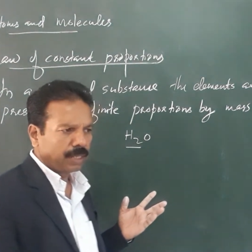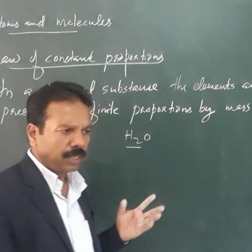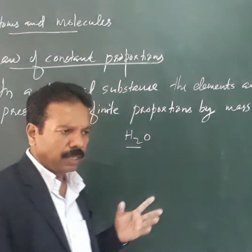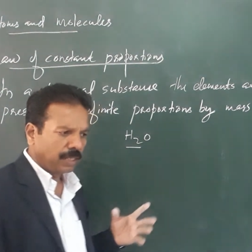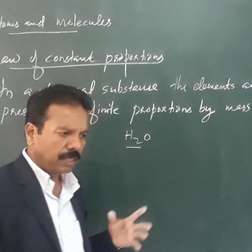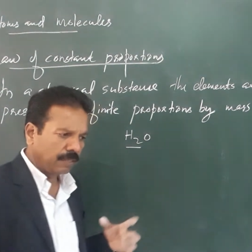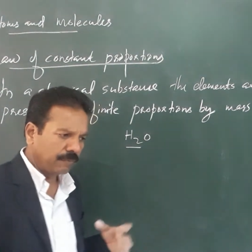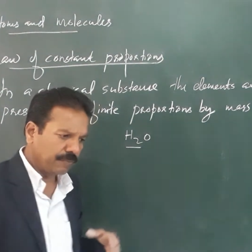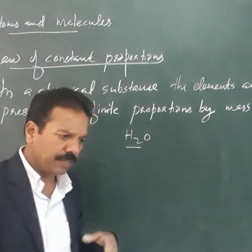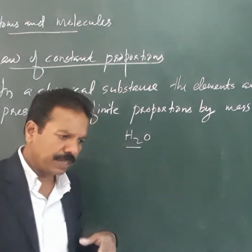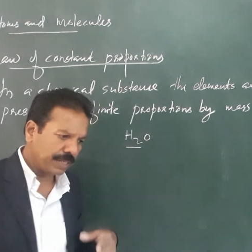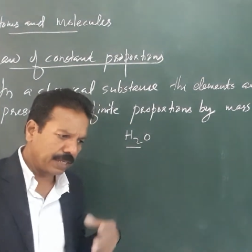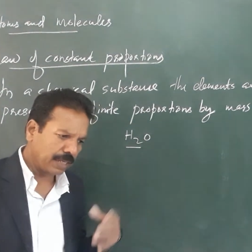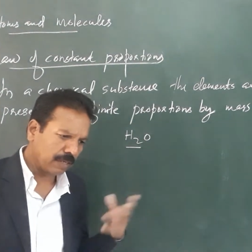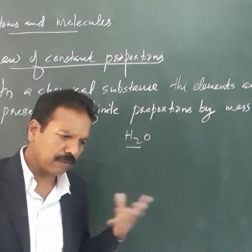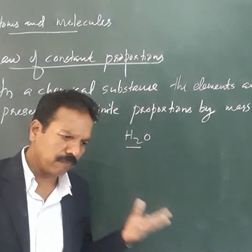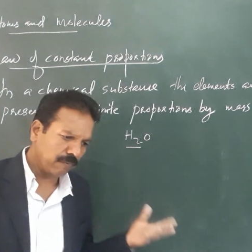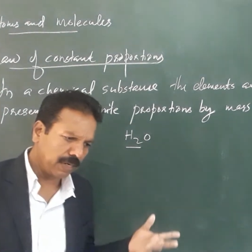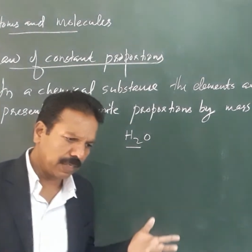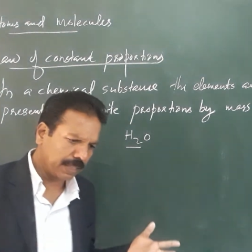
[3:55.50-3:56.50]
If you are
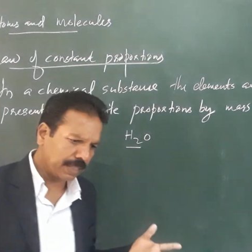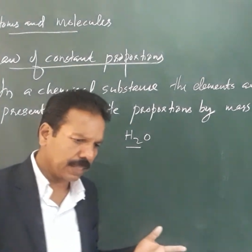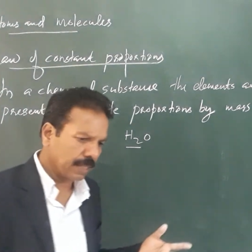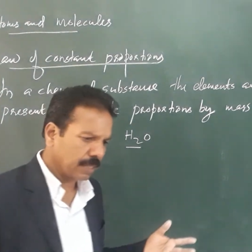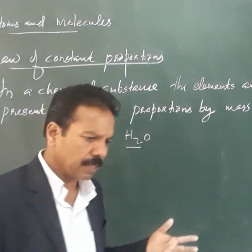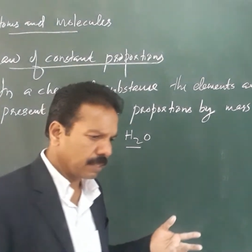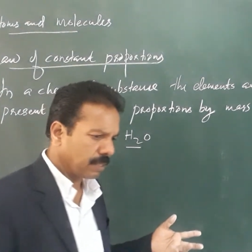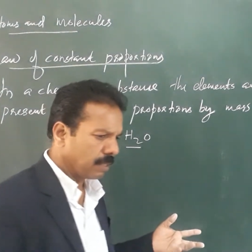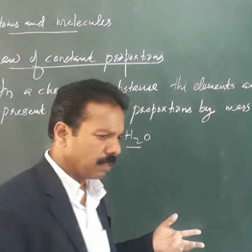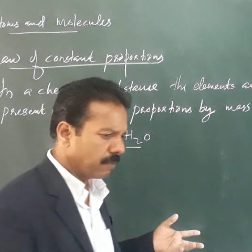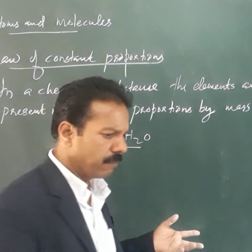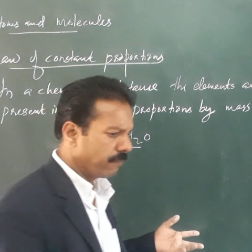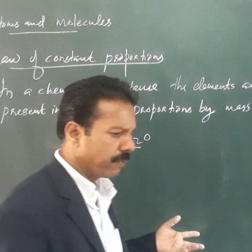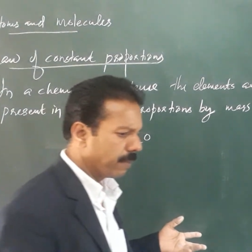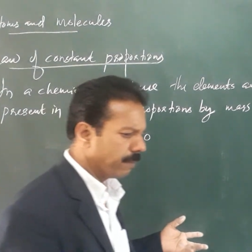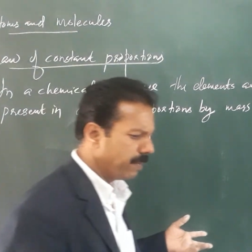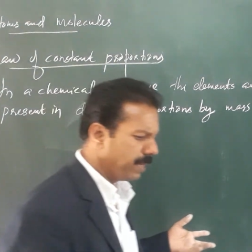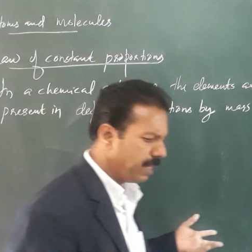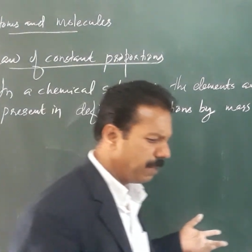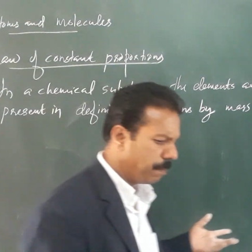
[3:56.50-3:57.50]
taking water
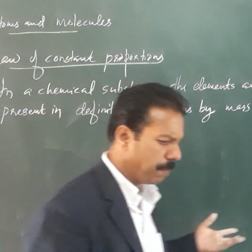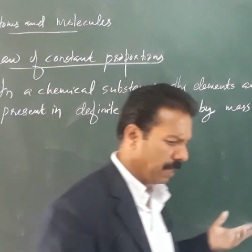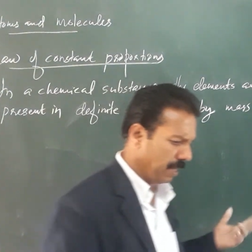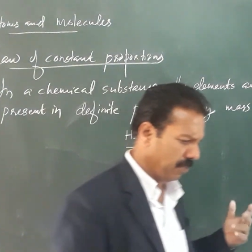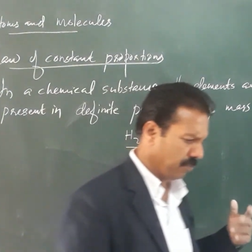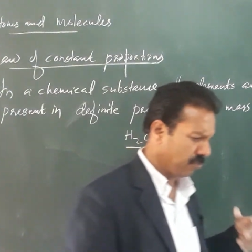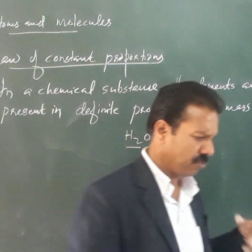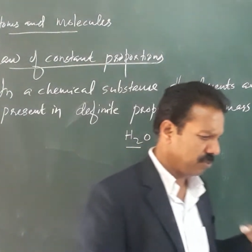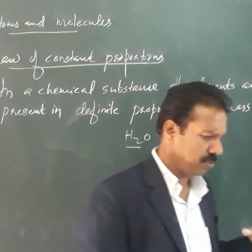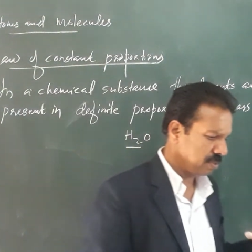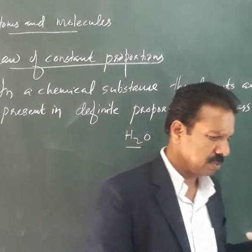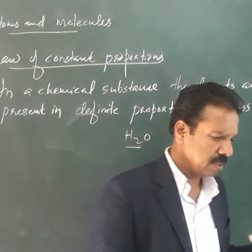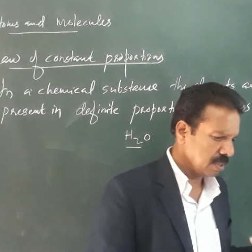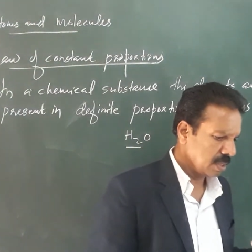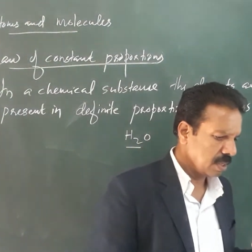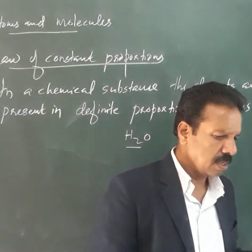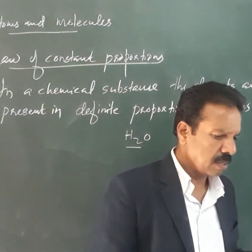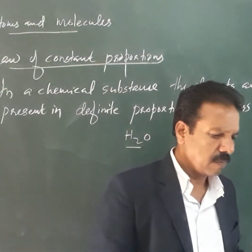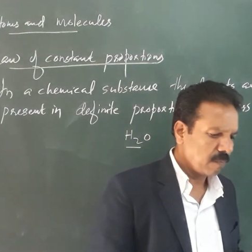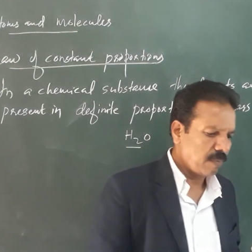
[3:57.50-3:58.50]
from any place,
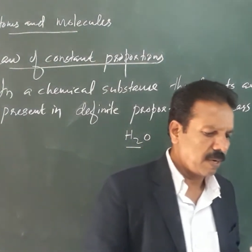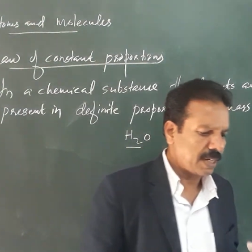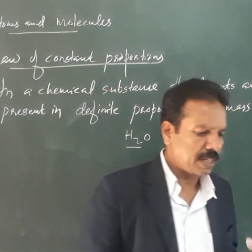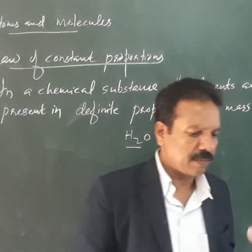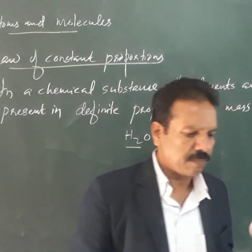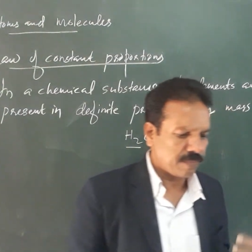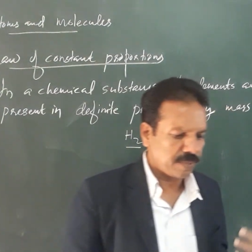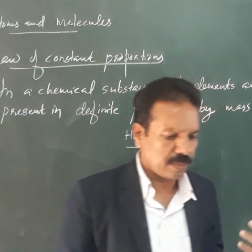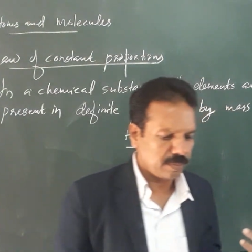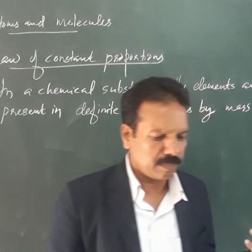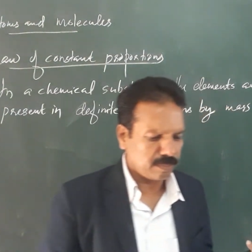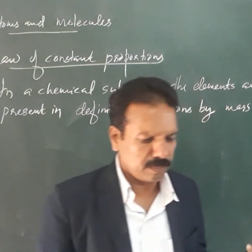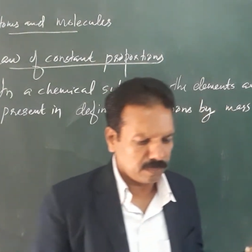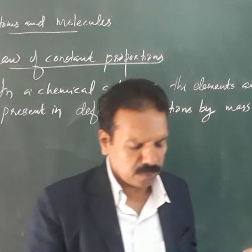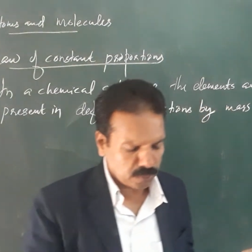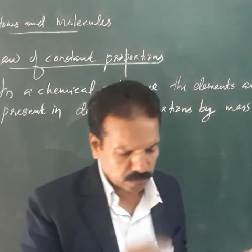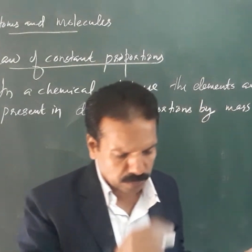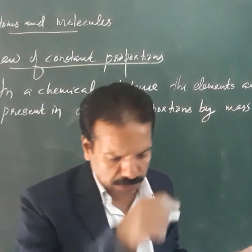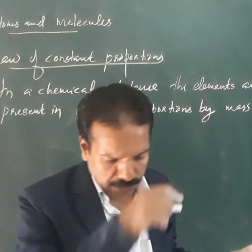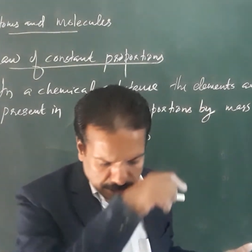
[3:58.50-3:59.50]
water from
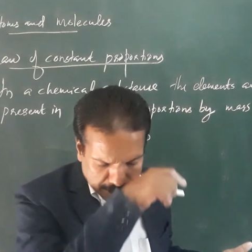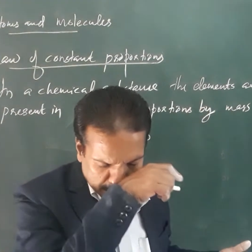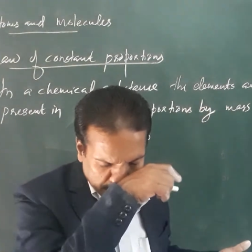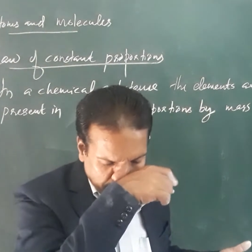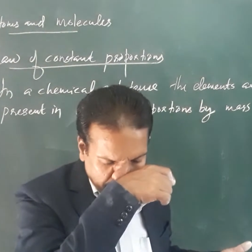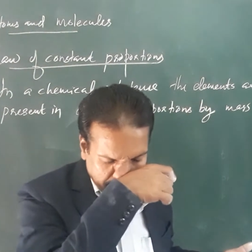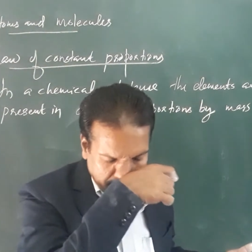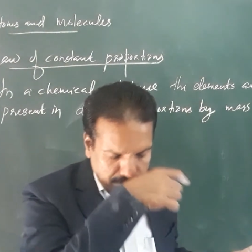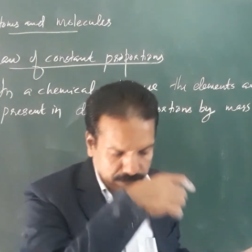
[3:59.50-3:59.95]
New Delhi, water